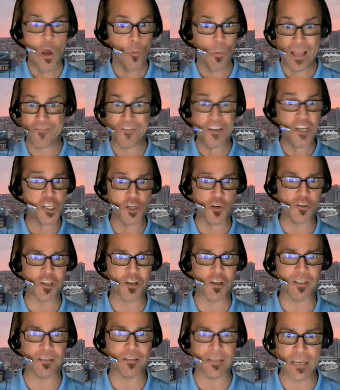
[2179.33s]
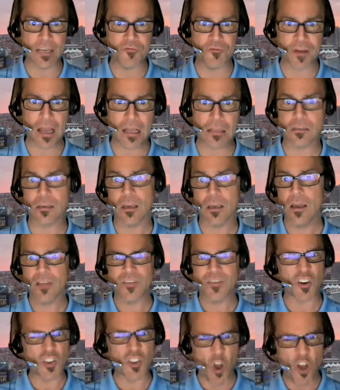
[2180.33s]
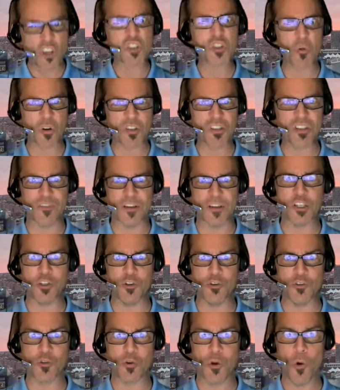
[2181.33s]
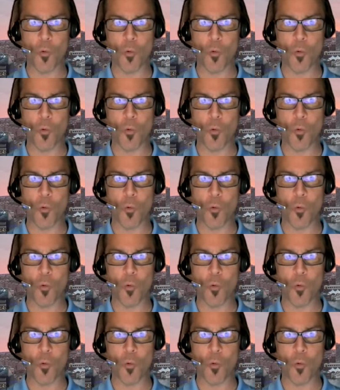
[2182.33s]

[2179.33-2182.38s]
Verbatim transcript: We have issues on the defense. There's all sorts of issues